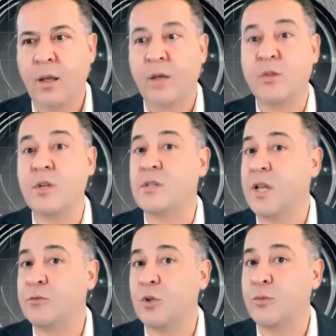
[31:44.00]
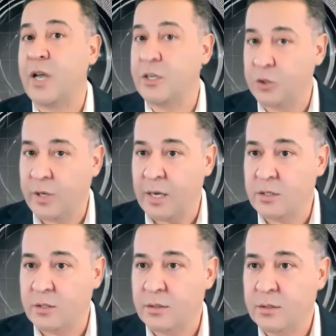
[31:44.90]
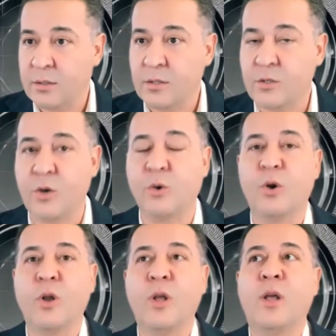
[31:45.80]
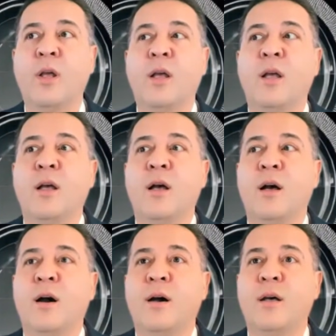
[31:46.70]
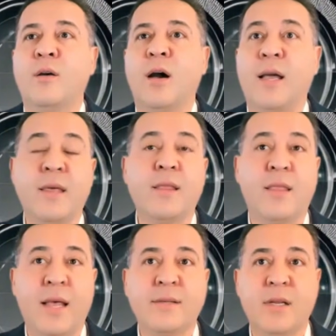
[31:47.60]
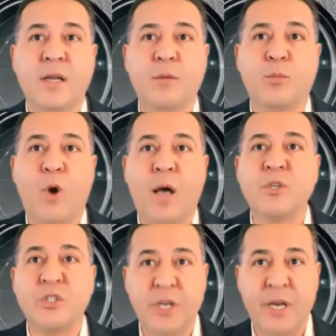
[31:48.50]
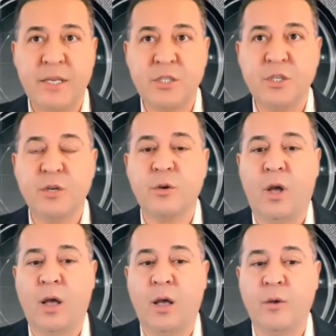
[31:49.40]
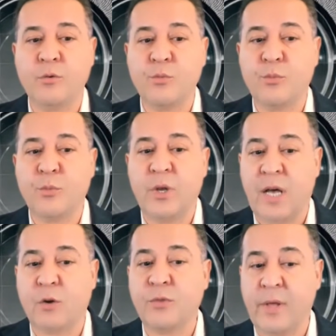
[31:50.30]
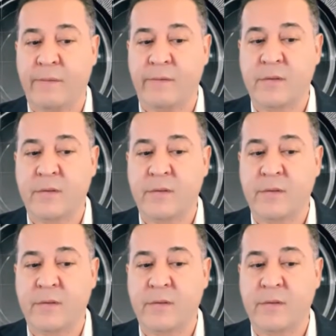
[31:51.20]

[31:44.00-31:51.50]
this level of education. So I think that's going to probably change a lot of things.